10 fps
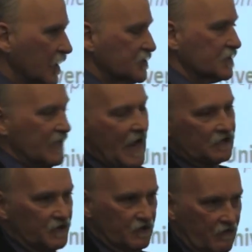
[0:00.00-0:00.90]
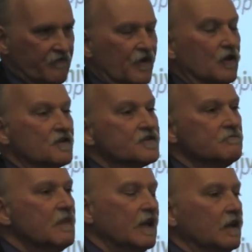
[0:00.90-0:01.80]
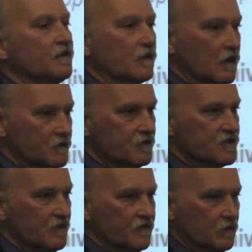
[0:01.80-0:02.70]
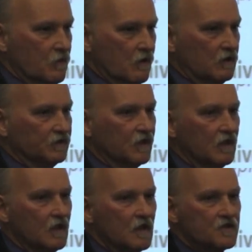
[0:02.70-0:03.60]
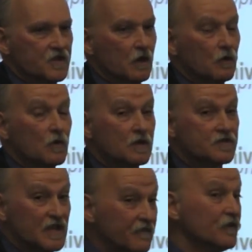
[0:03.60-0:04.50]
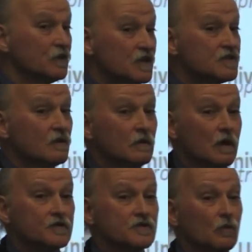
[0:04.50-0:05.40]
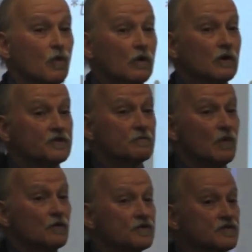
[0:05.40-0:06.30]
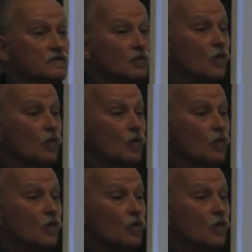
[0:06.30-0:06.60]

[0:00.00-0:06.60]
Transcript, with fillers: It's exactly the reverse in many other countries of the world. So seafood is the, is the world's most